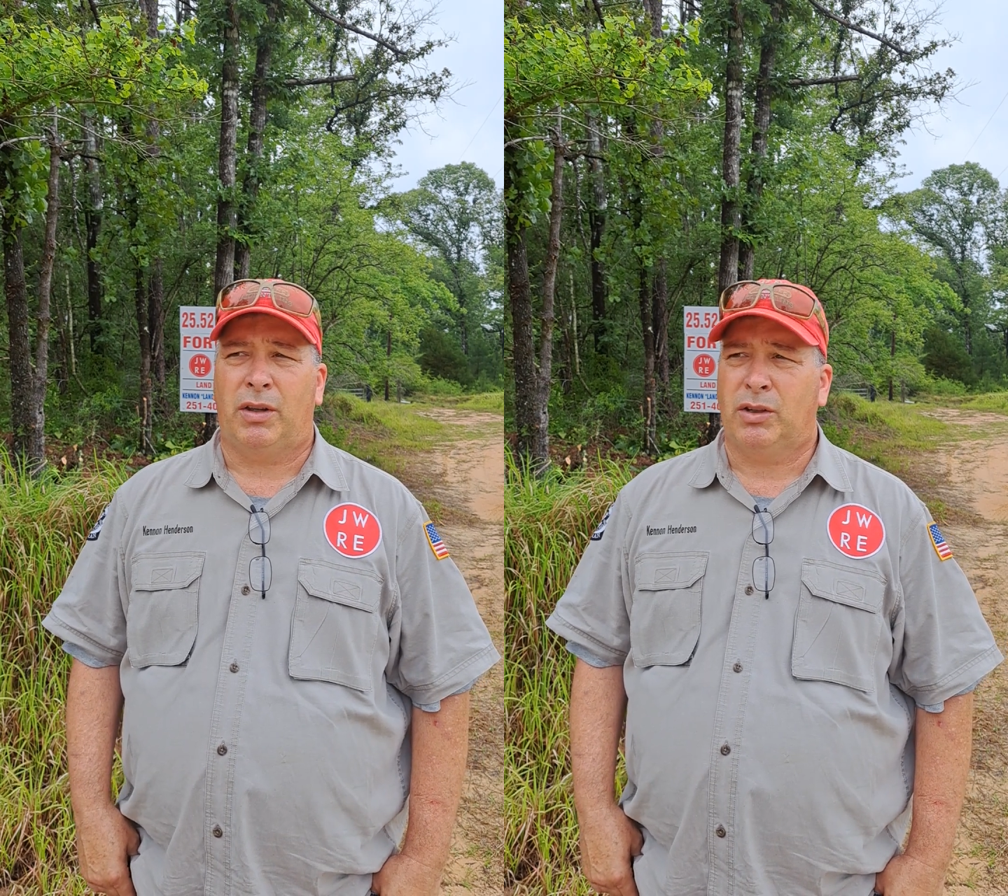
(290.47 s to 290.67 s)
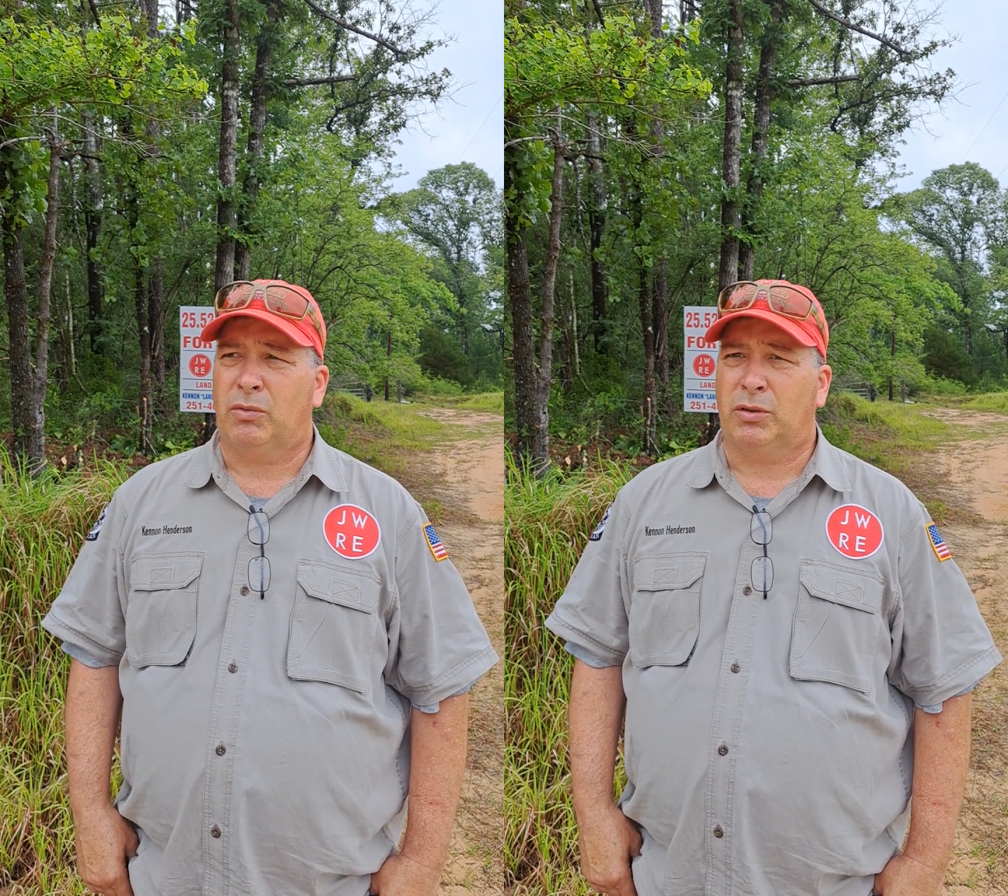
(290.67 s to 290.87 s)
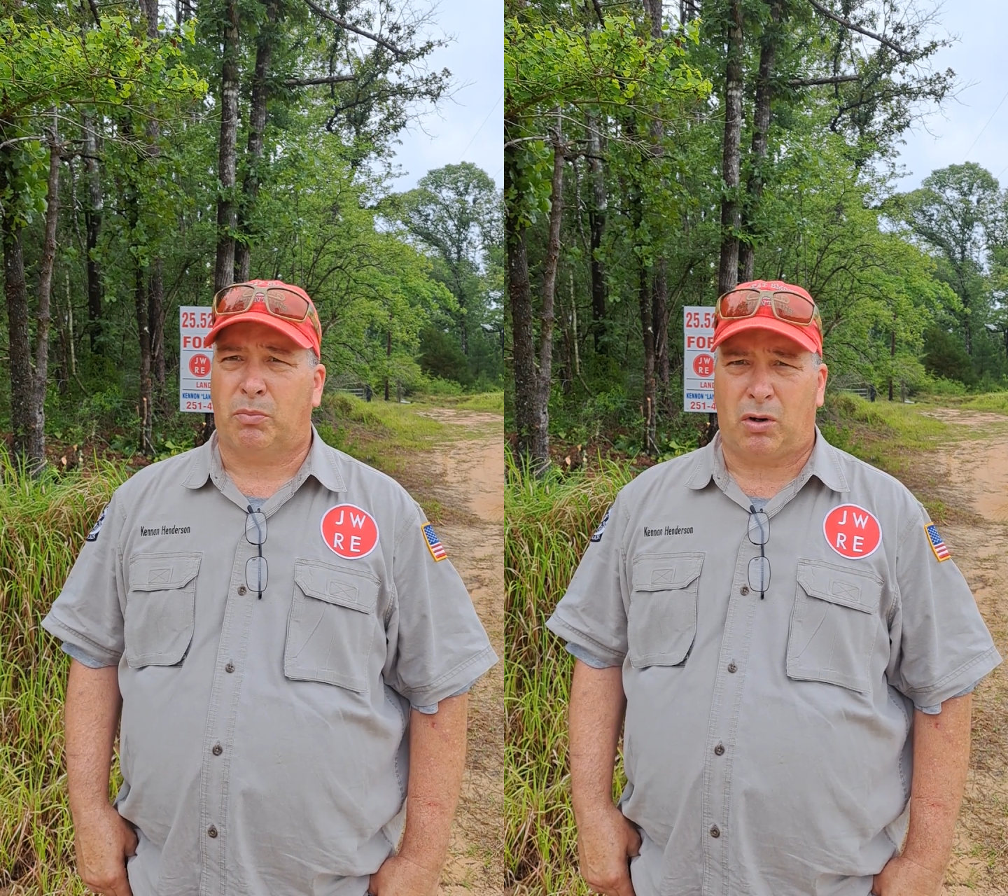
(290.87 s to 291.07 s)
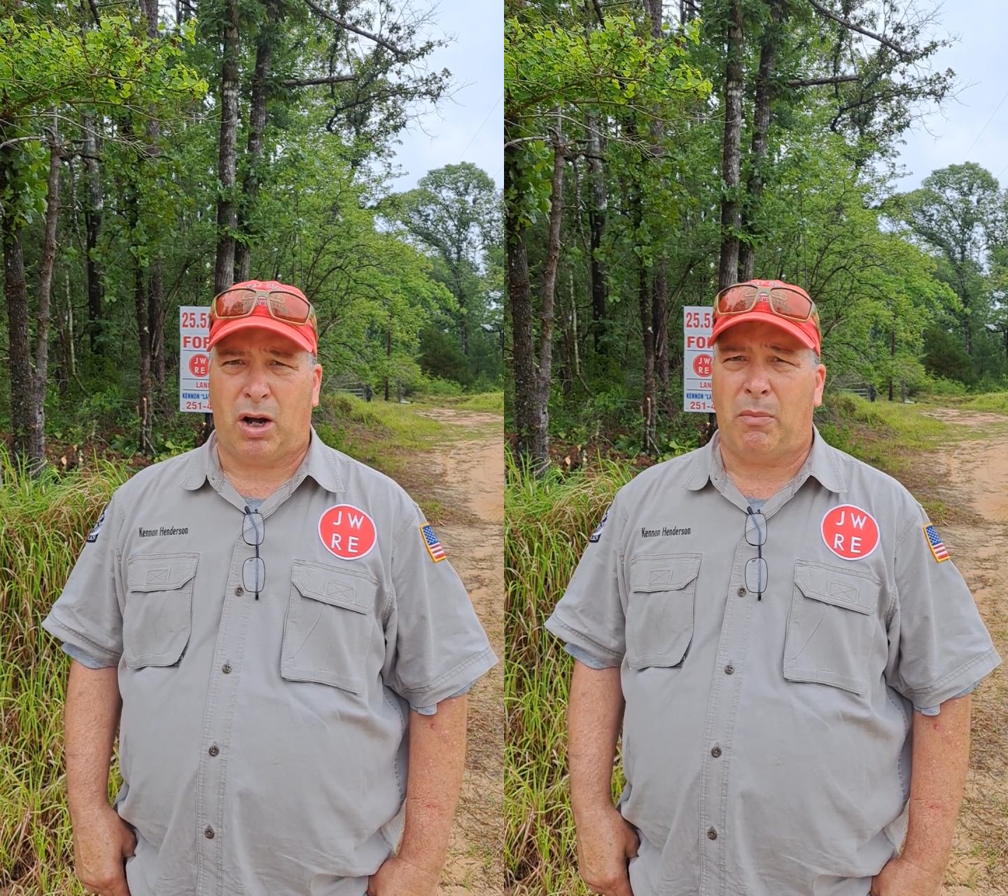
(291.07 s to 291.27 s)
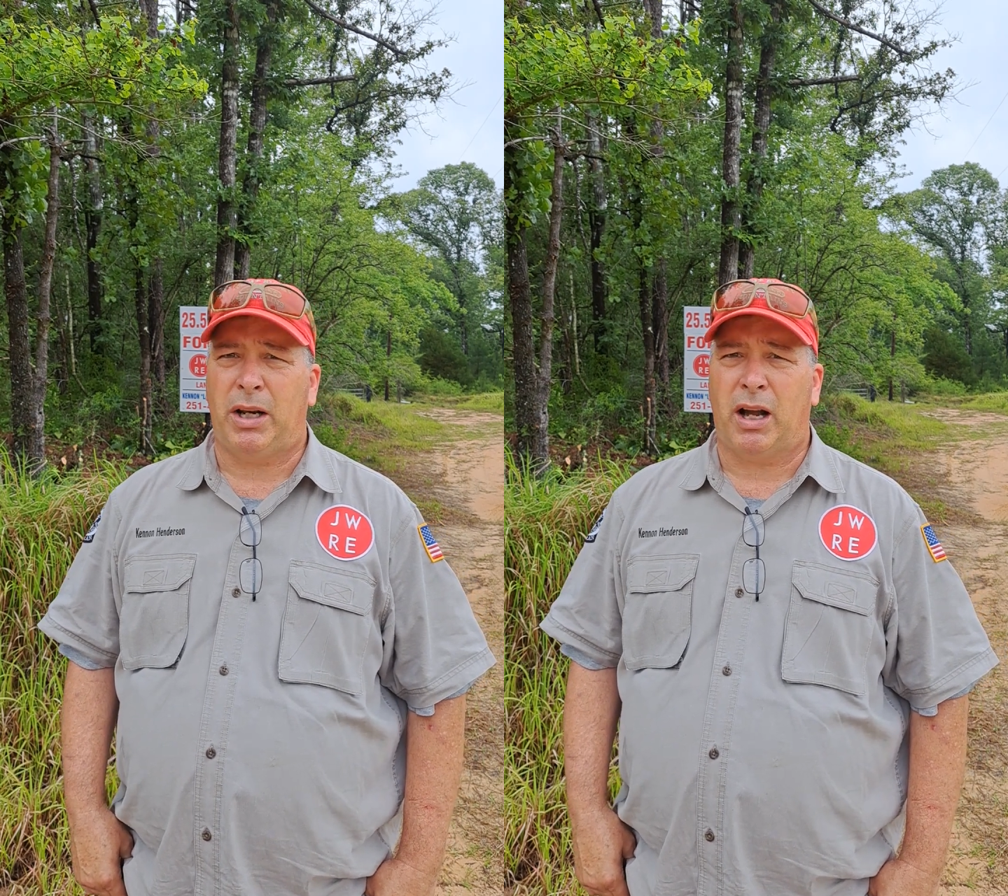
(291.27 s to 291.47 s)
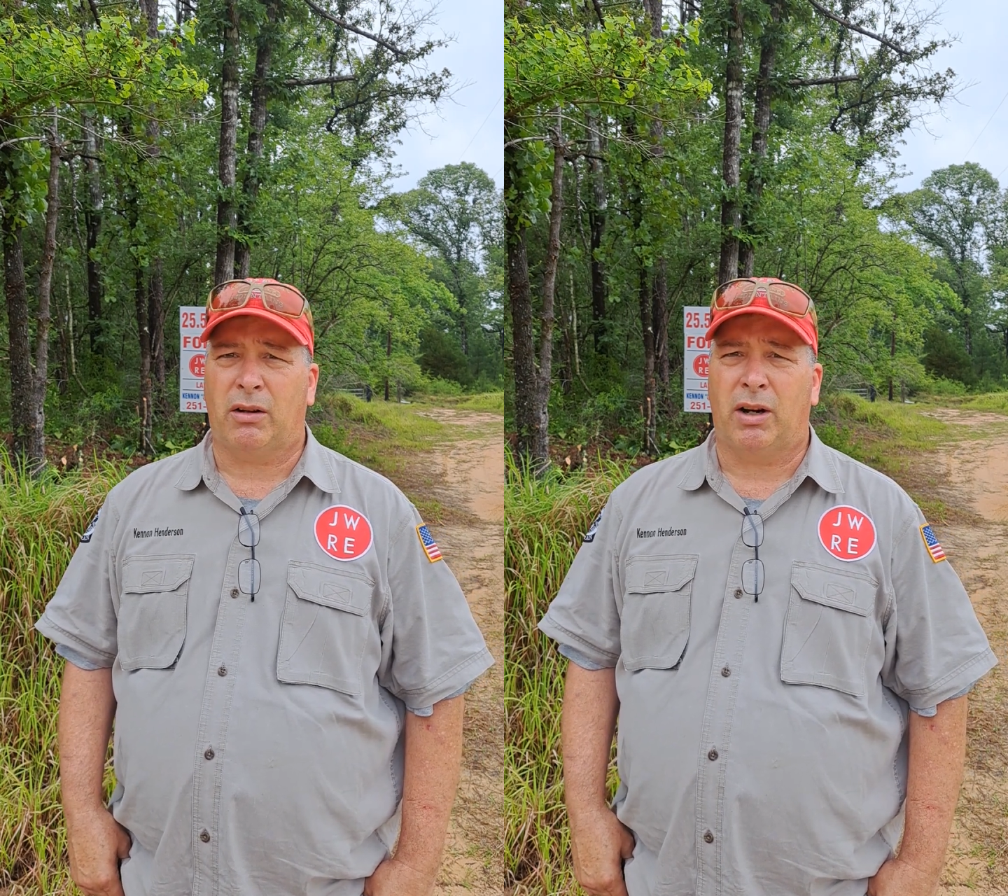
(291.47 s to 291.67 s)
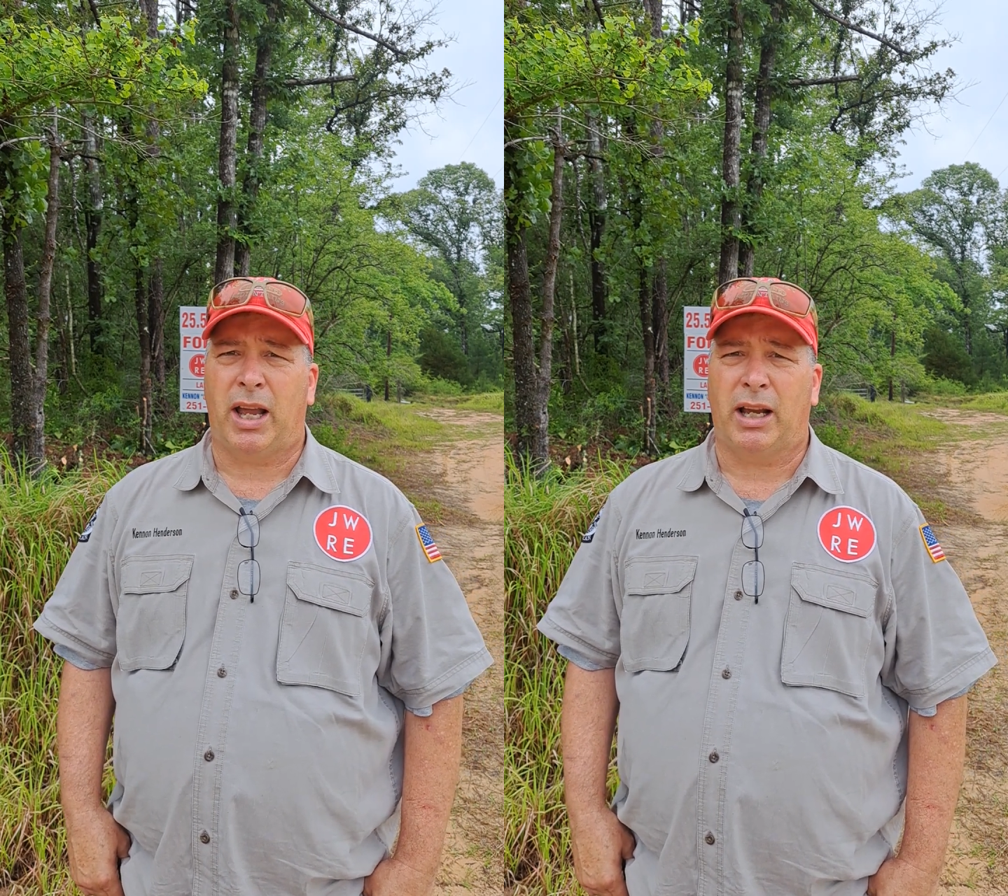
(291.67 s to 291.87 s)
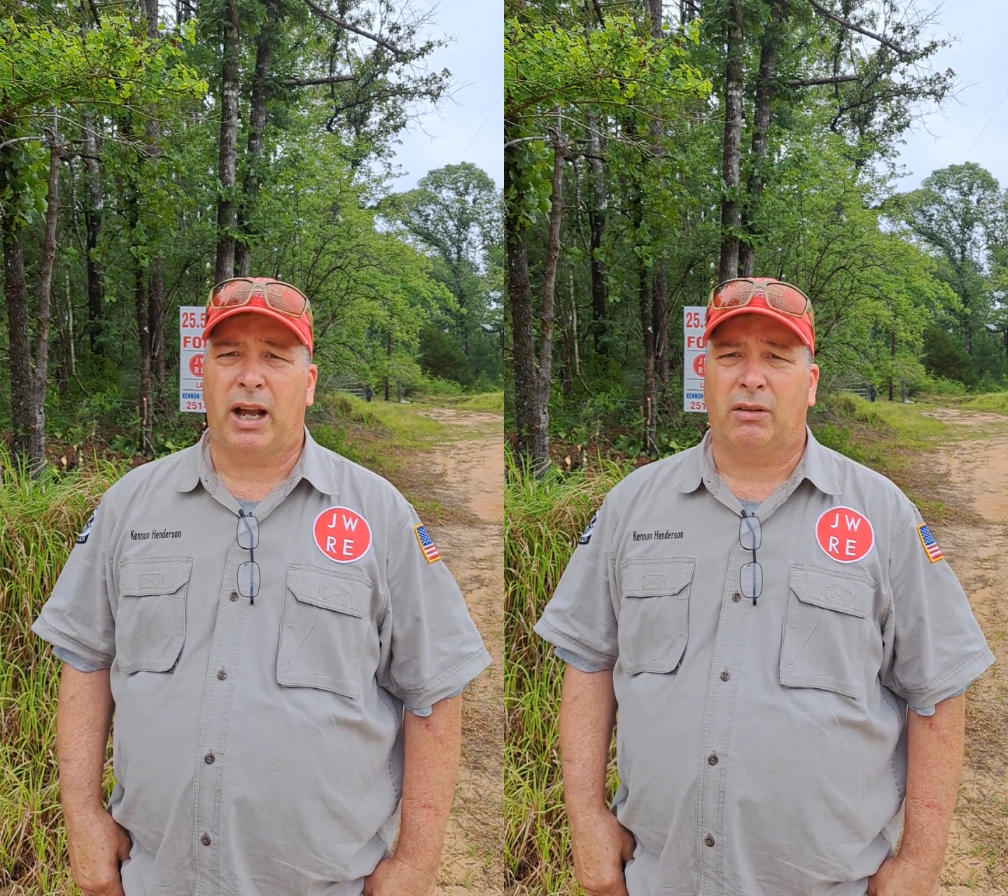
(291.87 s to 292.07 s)
This one's probably not going
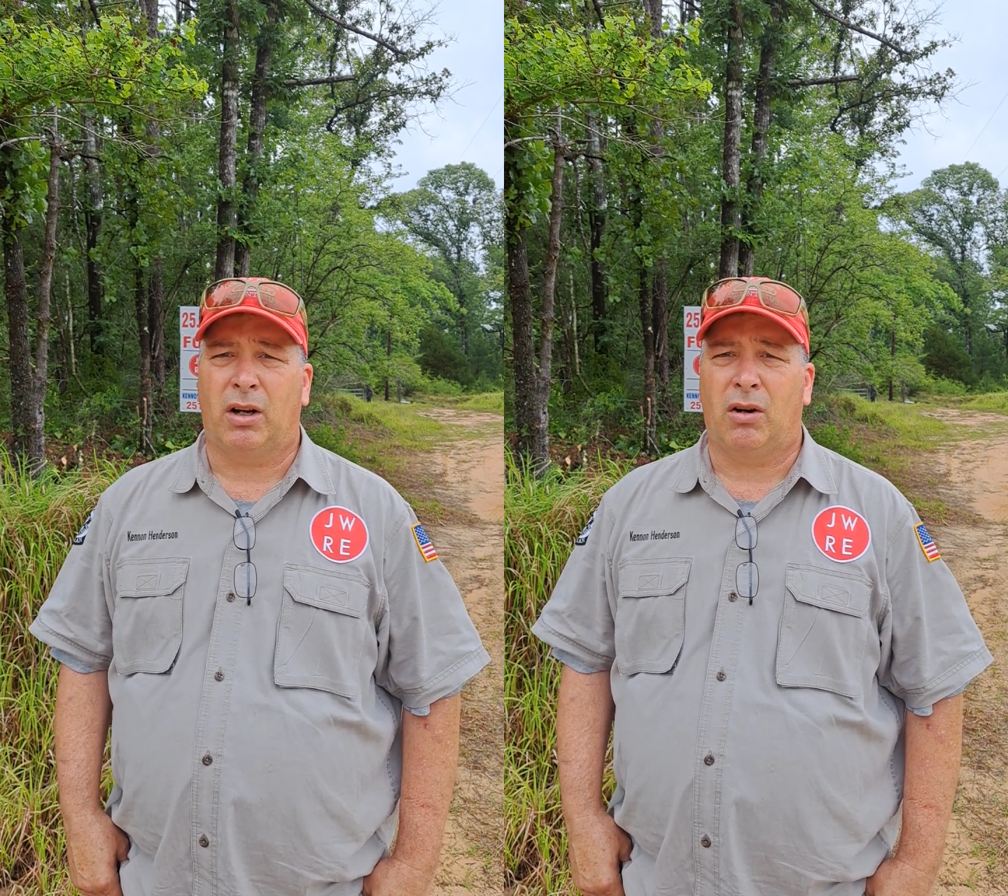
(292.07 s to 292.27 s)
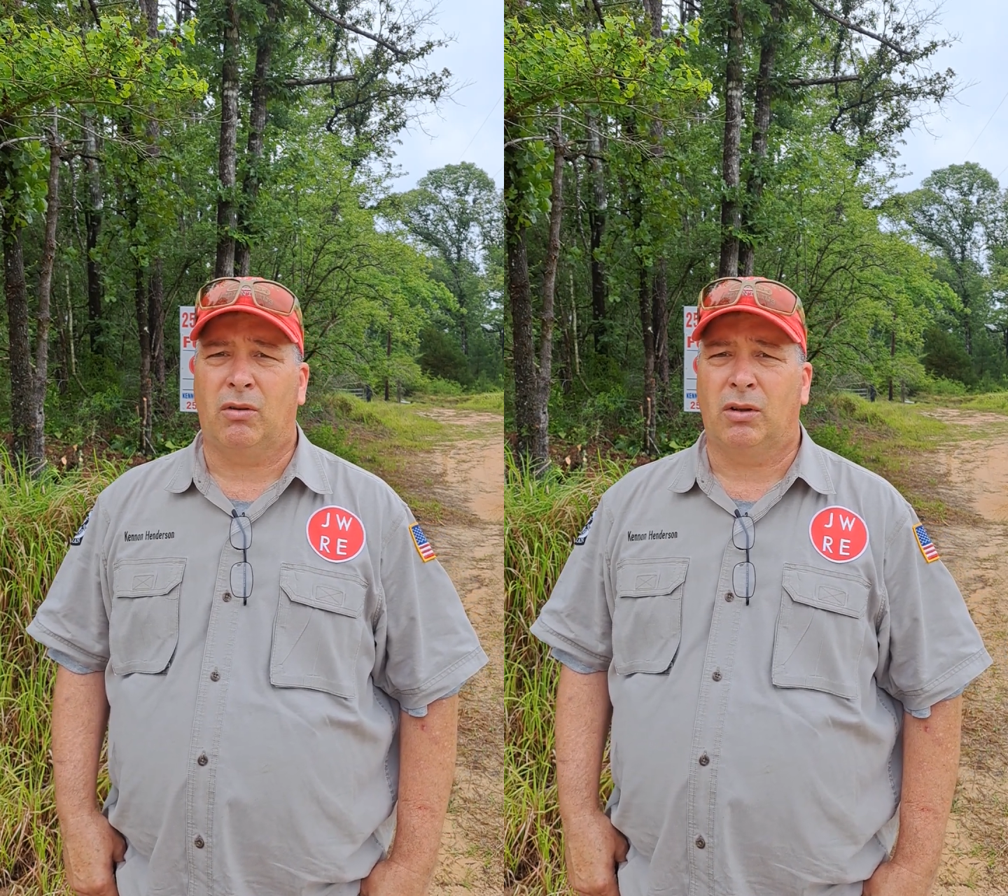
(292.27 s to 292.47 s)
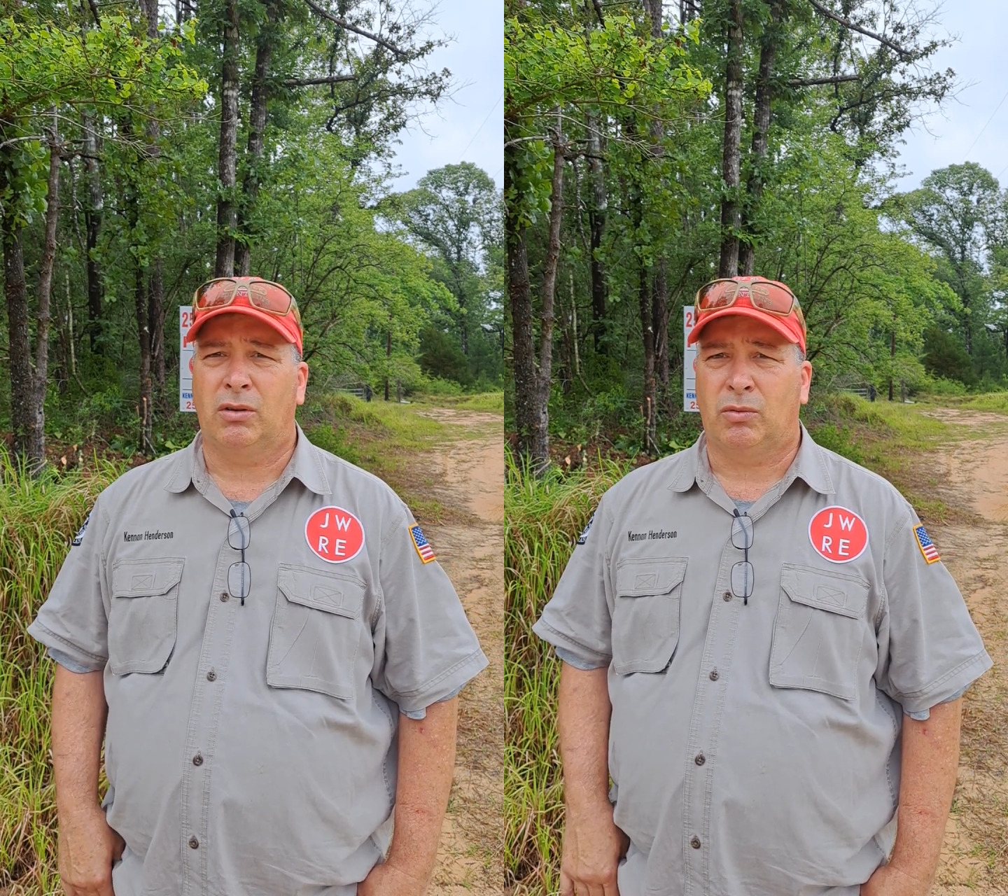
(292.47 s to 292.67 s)
to hang out long.